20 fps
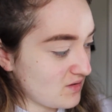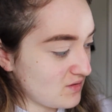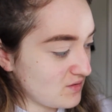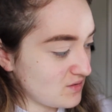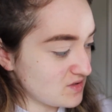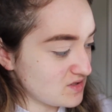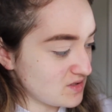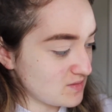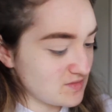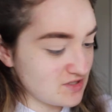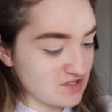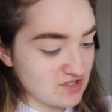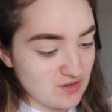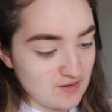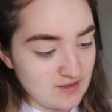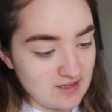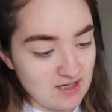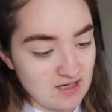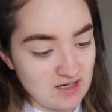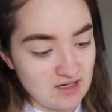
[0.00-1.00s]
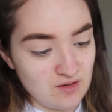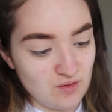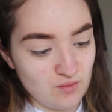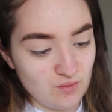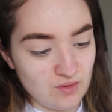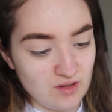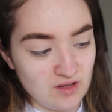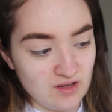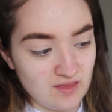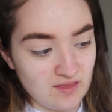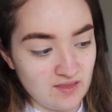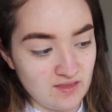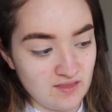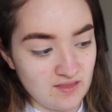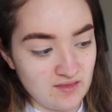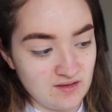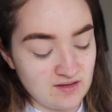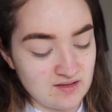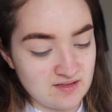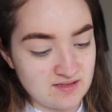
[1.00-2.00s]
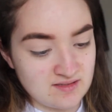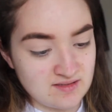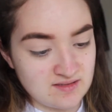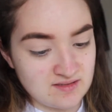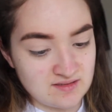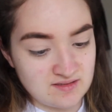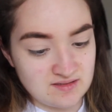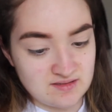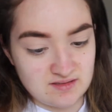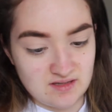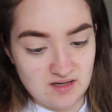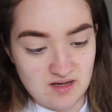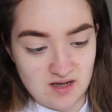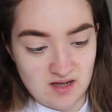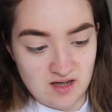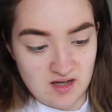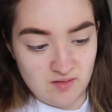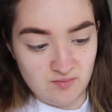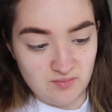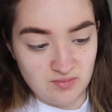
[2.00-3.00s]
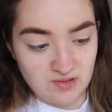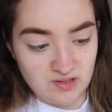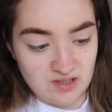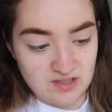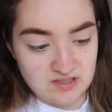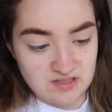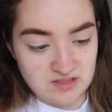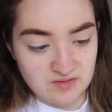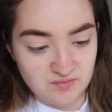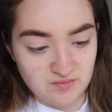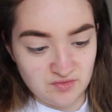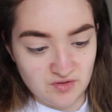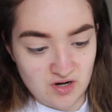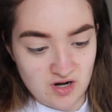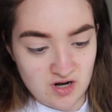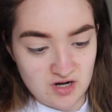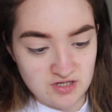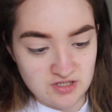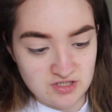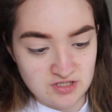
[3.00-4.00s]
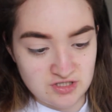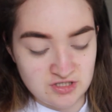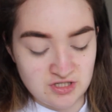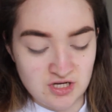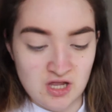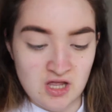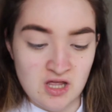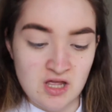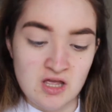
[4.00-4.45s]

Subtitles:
Also, I'm just going in with this blending brush.